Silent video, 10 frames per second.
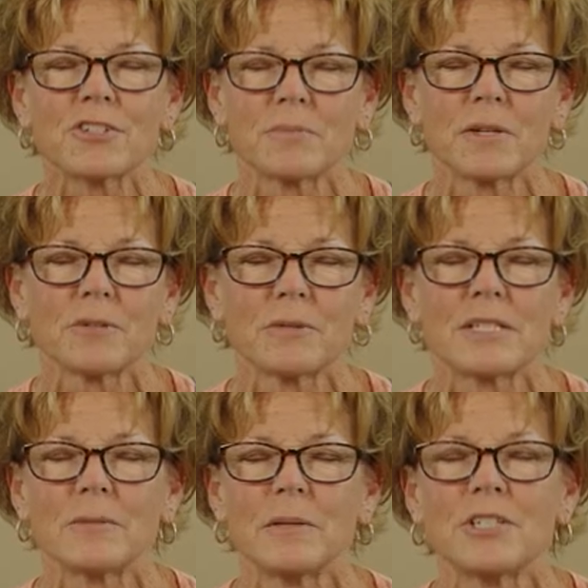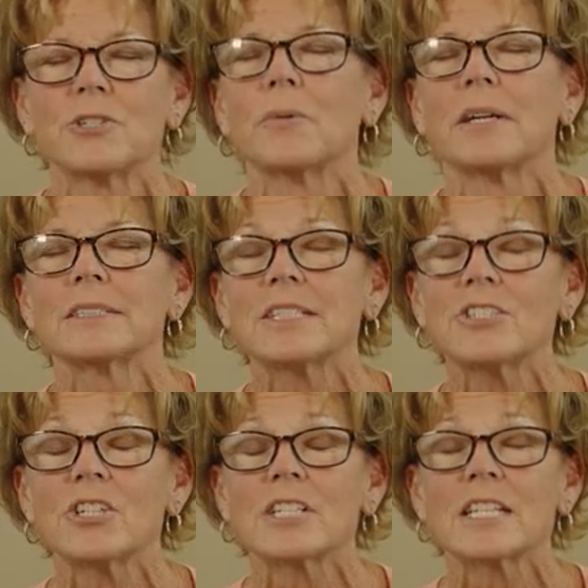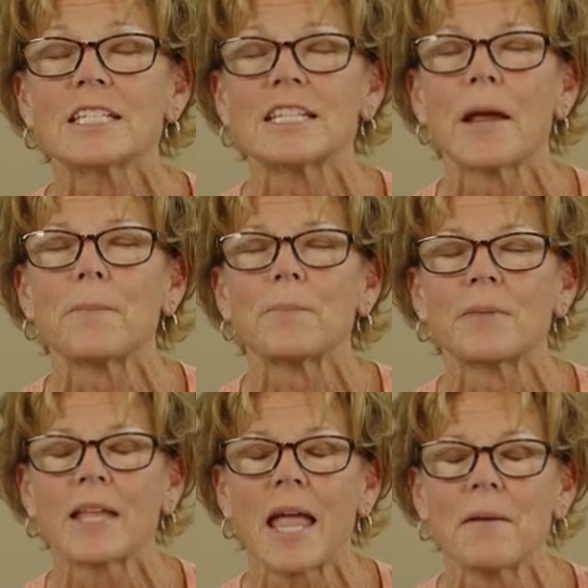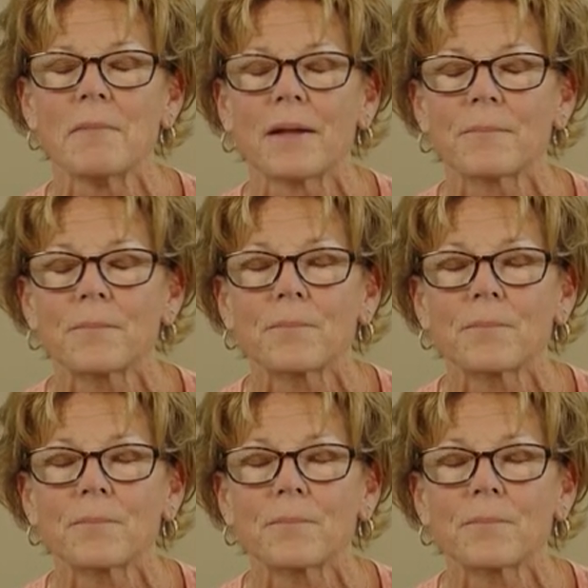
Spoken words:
spirit would speak to us. In Jesus' name, amen.